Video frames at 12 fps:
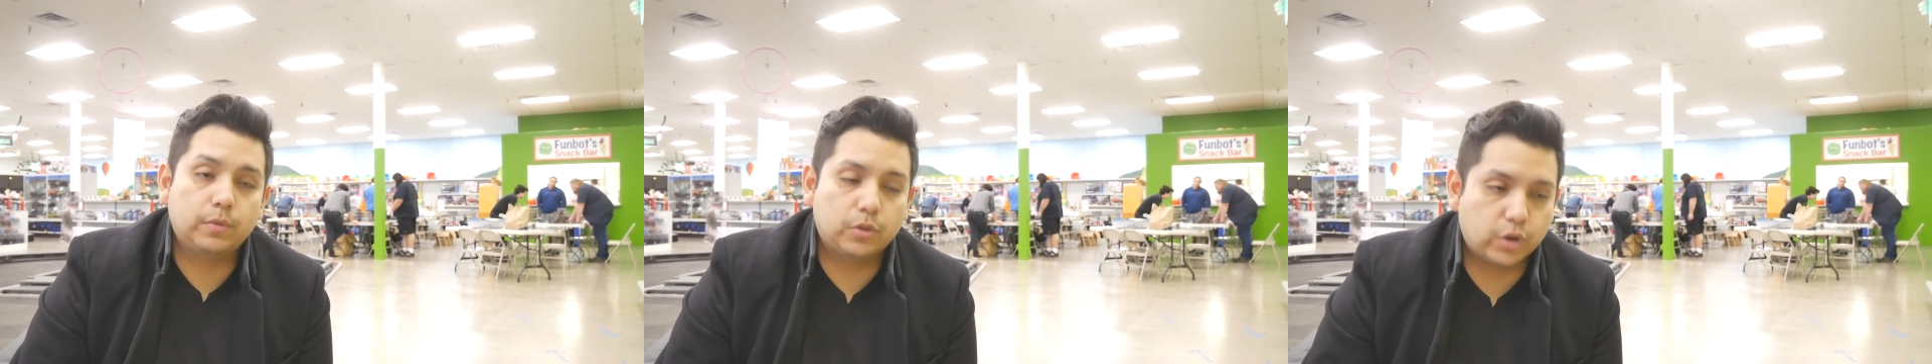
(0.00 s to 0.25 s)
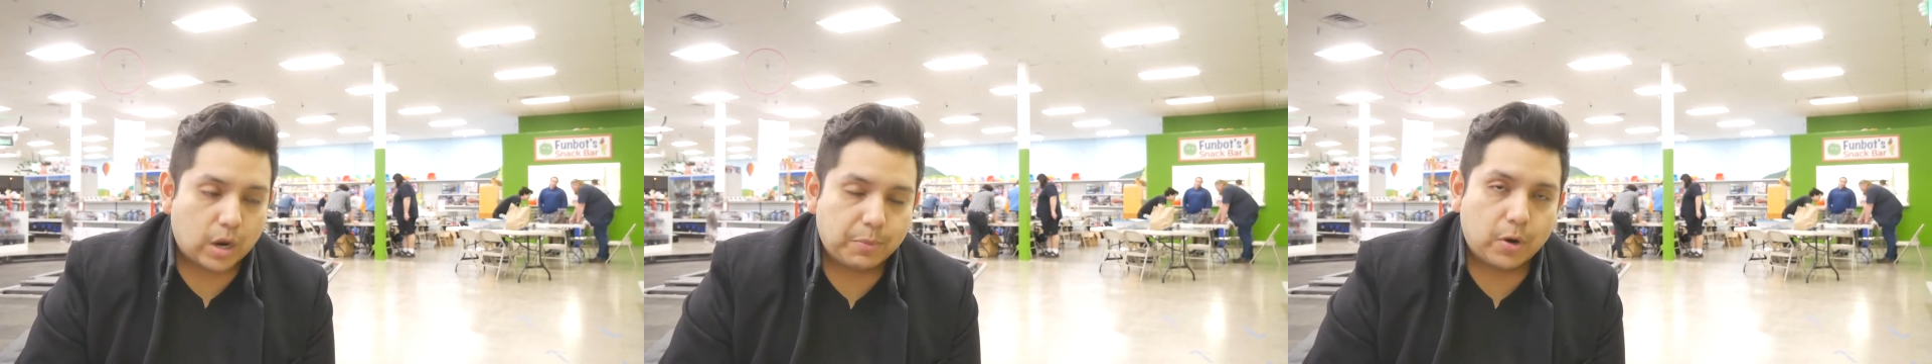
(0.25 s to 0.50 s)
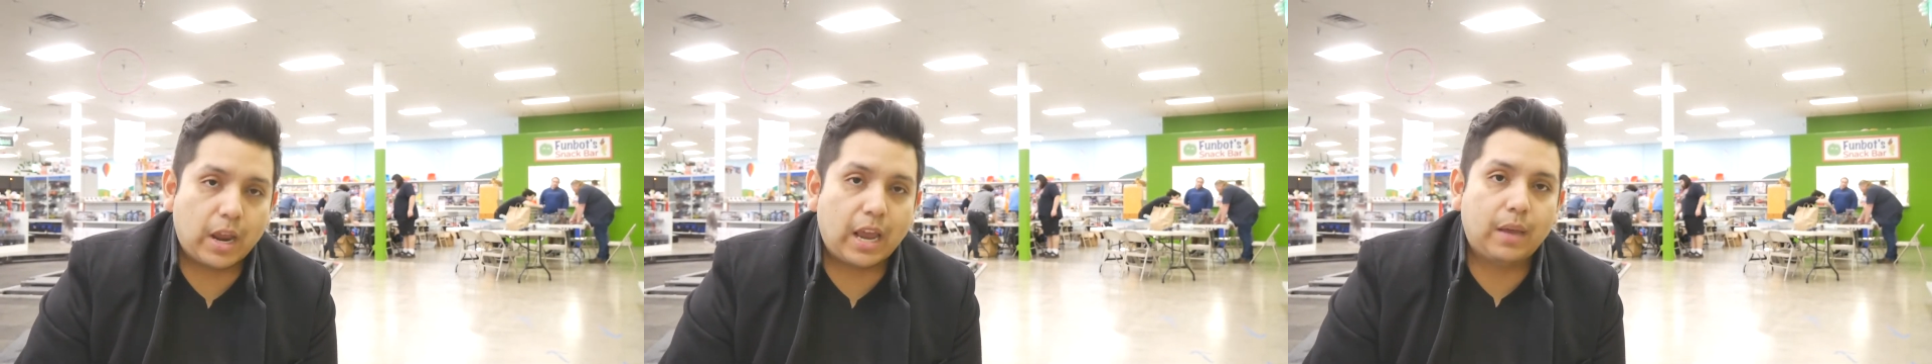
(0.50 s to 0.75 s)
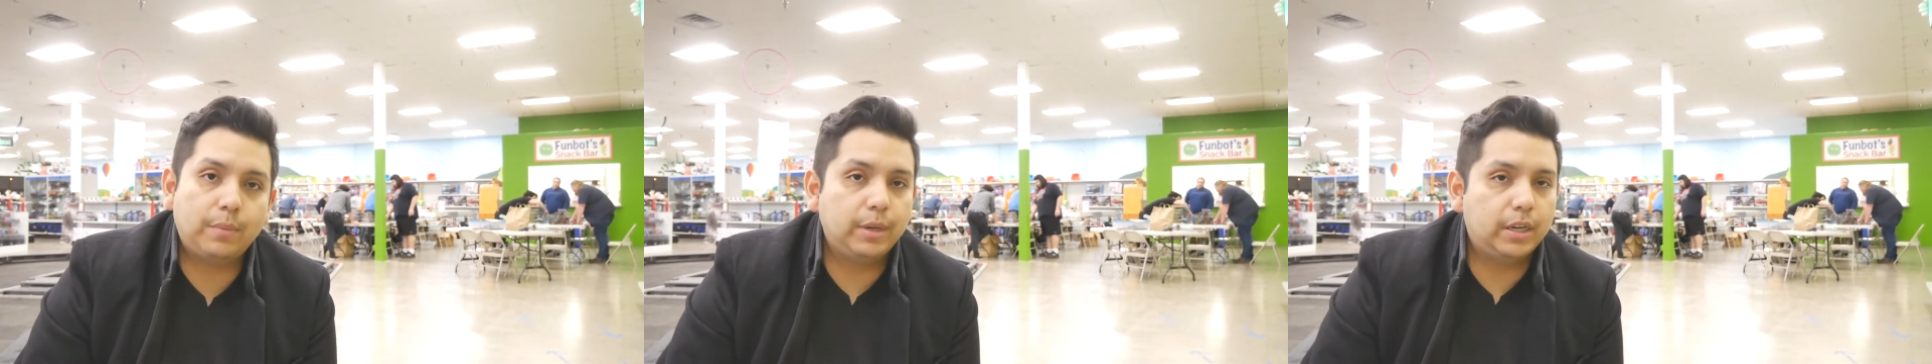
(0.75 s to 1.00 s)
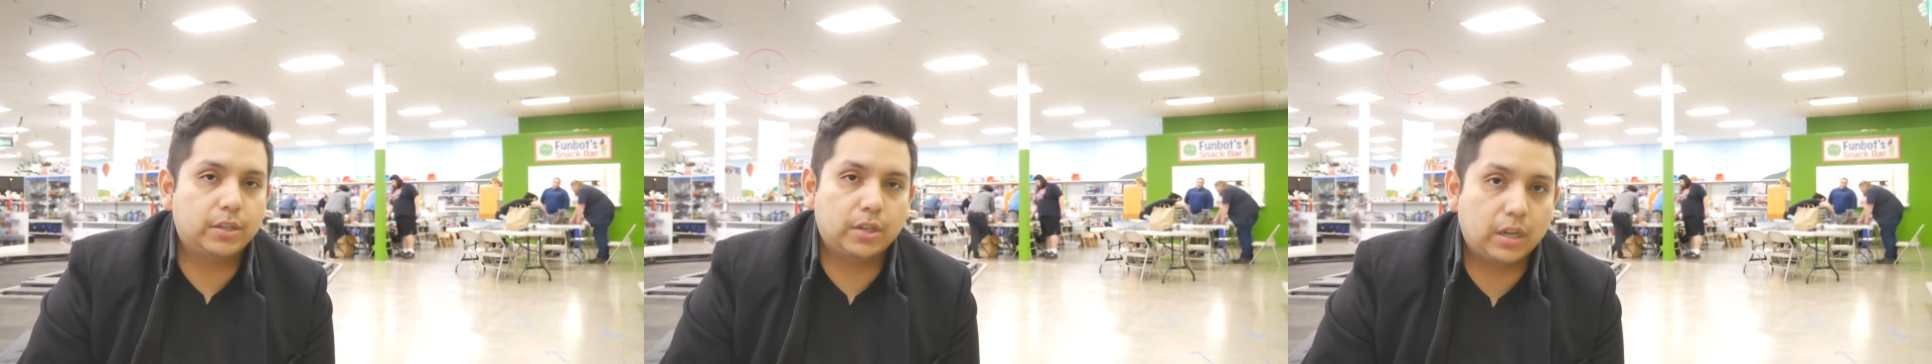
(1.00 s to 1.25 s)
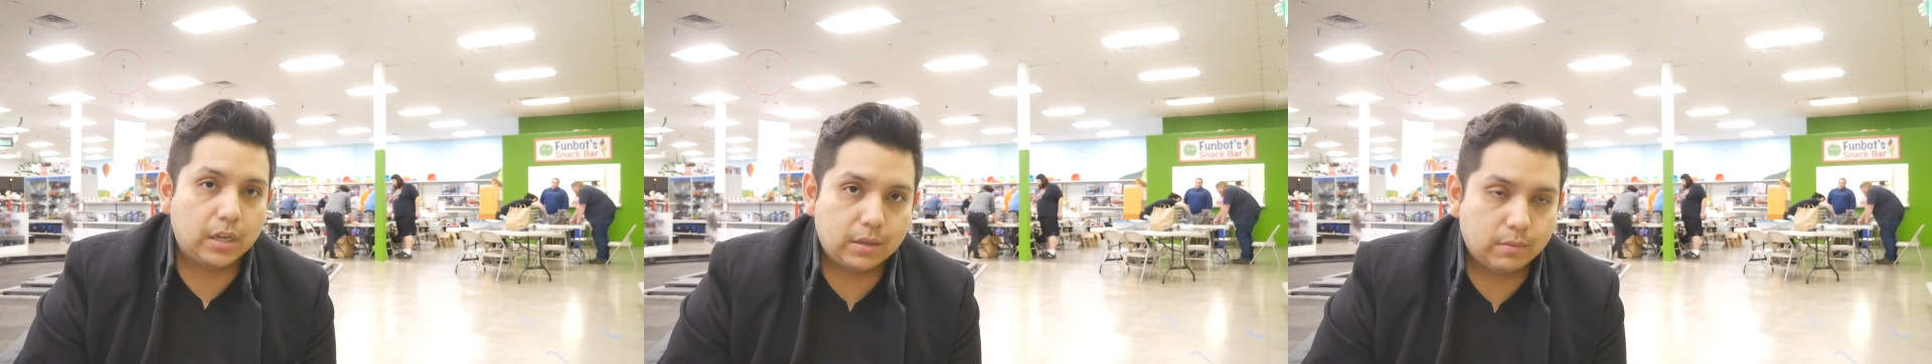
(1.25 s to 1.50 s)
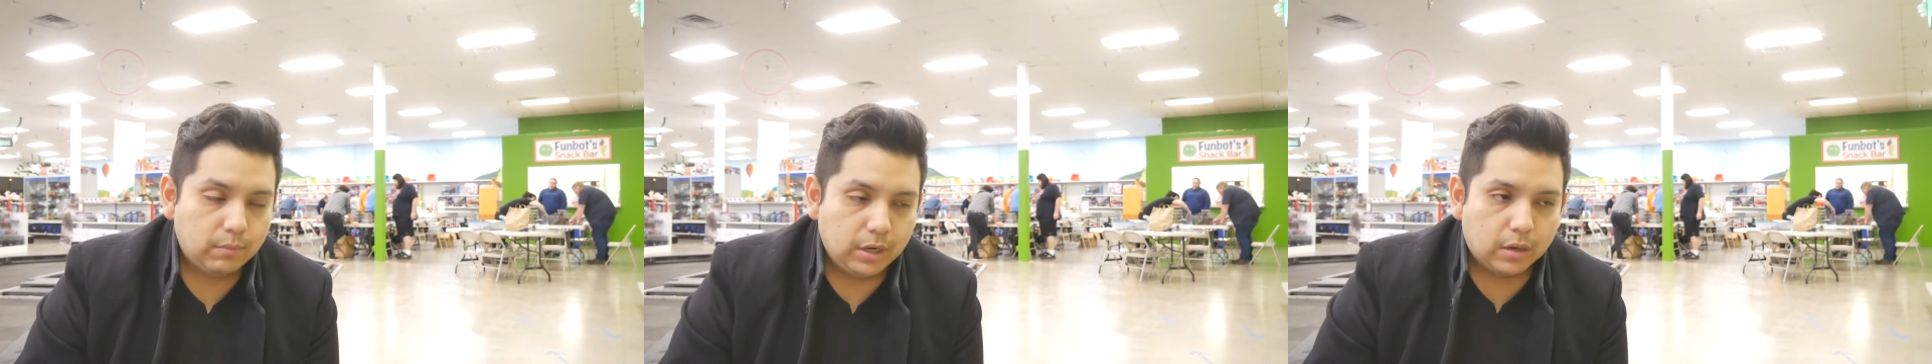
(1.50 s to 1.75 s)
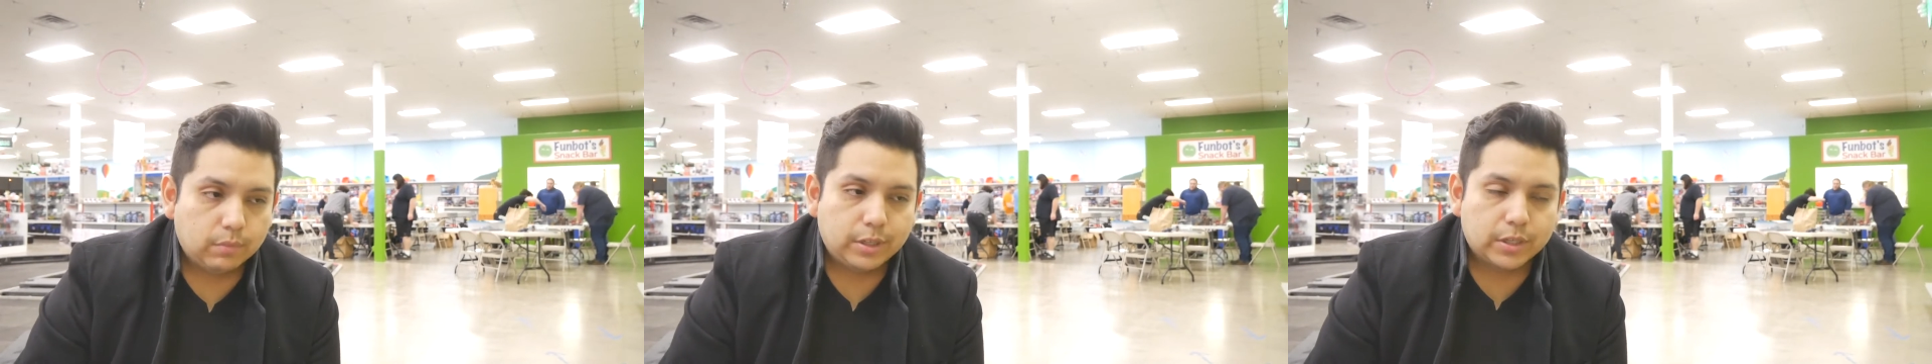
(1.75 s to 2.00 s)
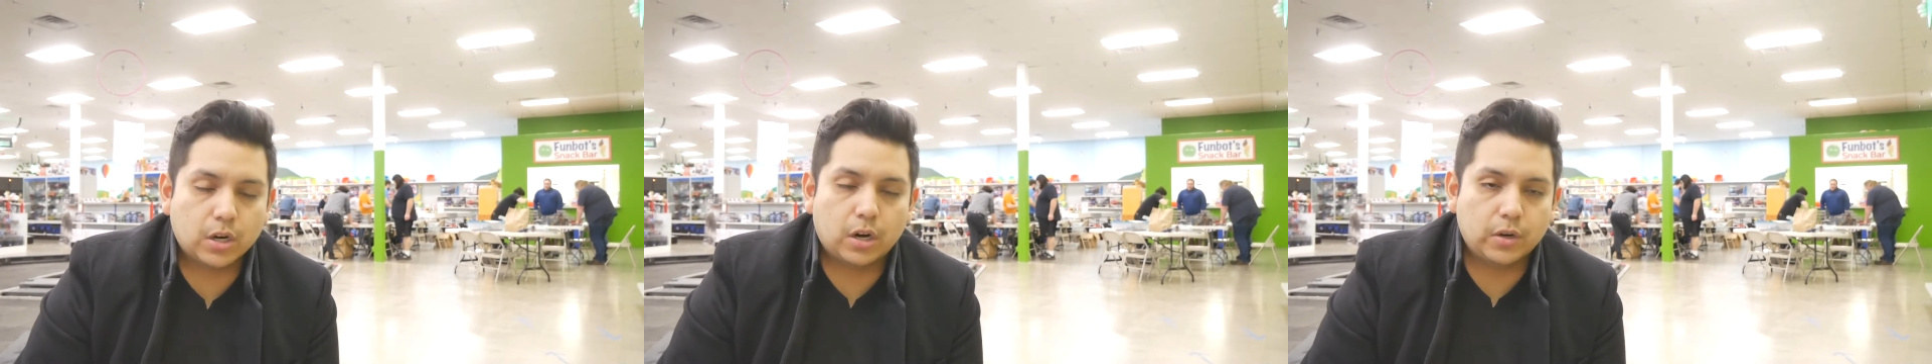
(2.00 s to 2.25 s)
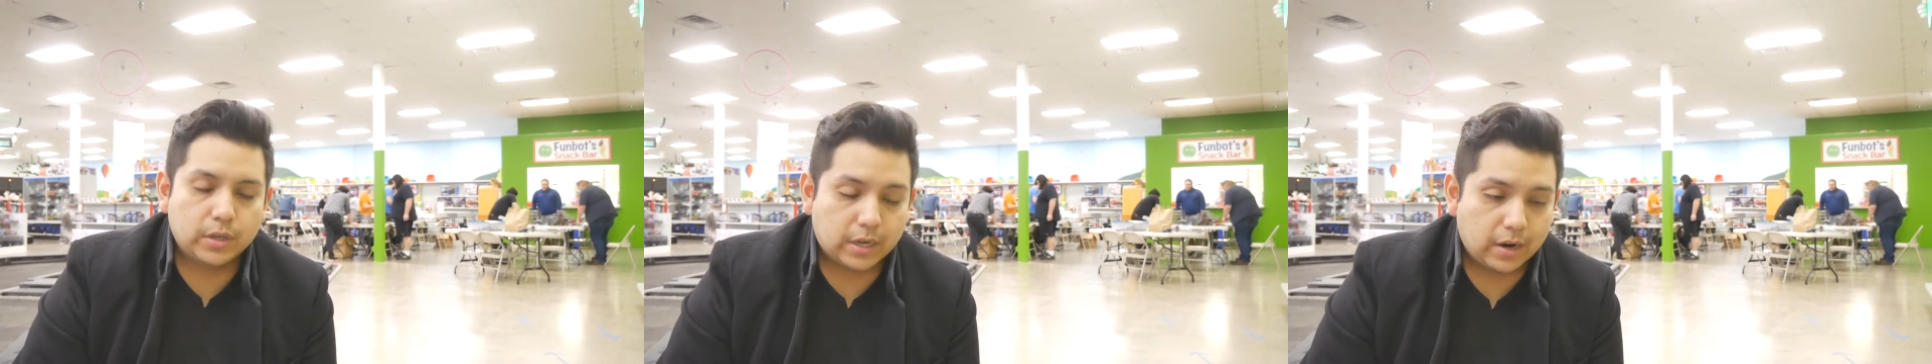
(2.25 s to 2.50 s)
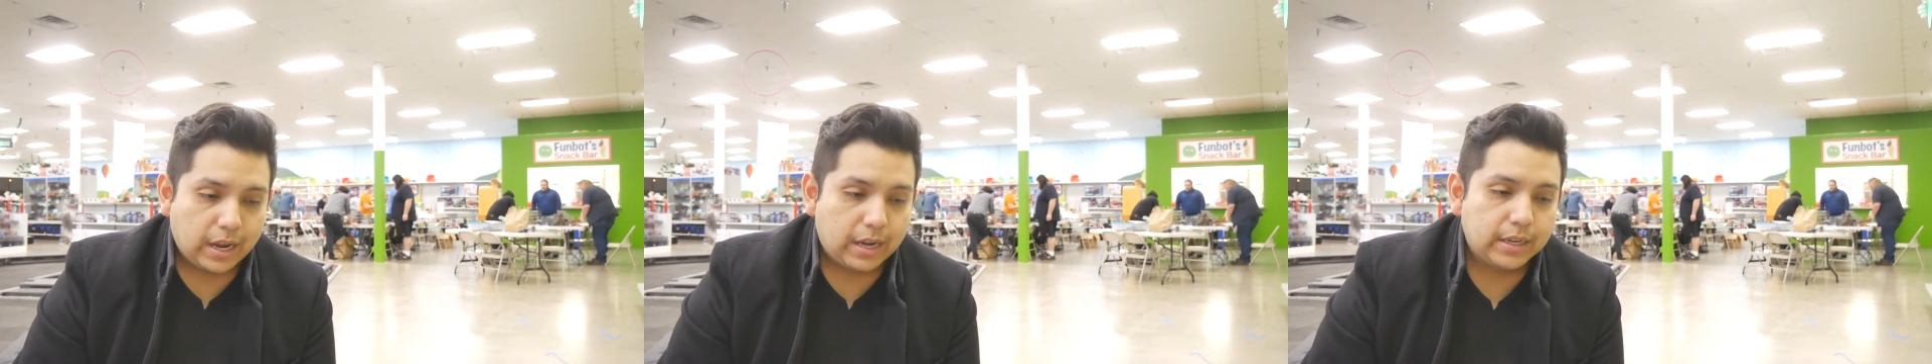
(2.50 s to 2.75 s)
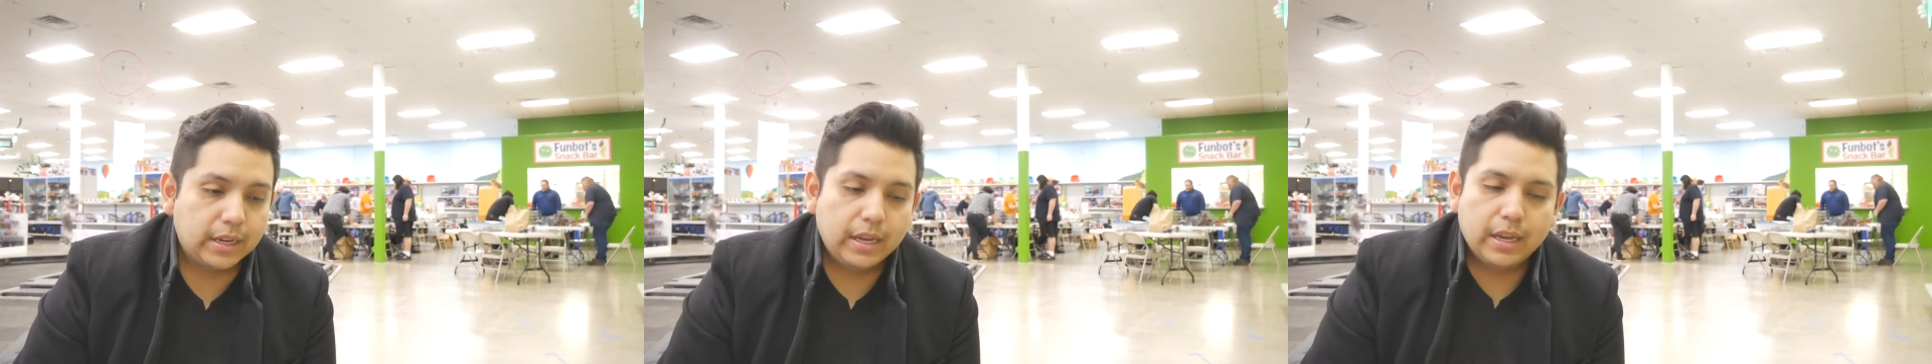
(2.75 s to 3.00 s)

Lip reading: drop your hand, because you're going to, discard your entire hand.